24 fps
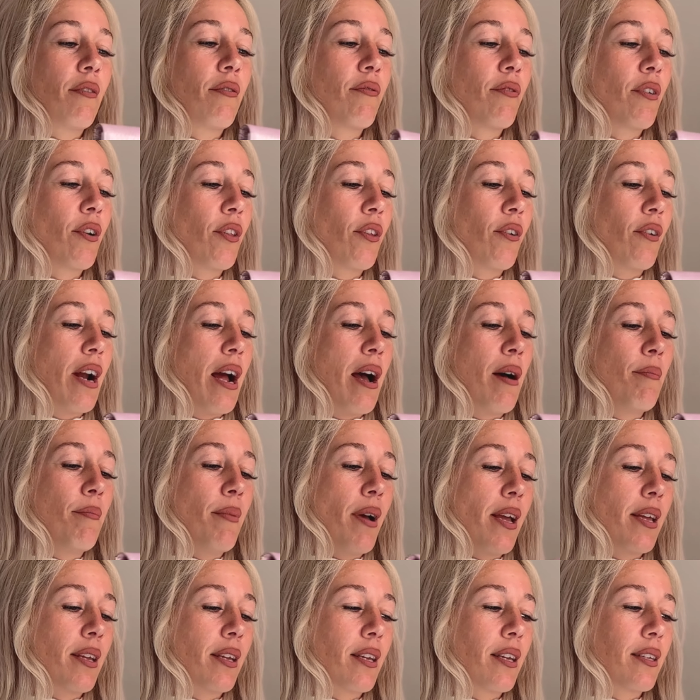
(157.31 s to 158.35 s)
further out
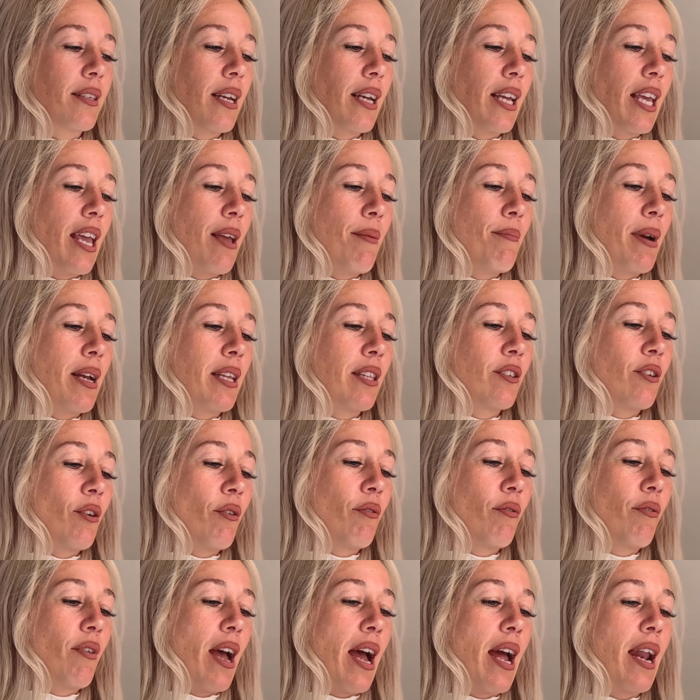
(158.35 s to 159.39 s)
button because I keep mine so
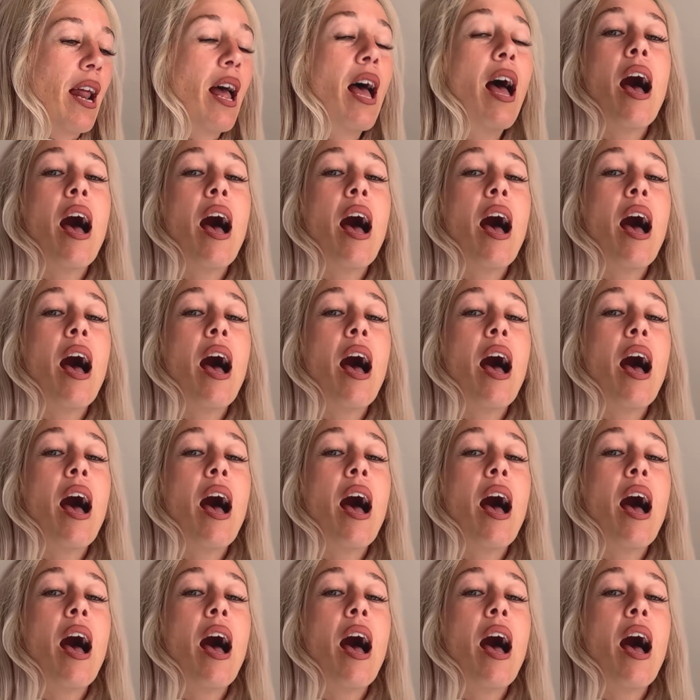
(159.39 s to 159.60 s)
fat.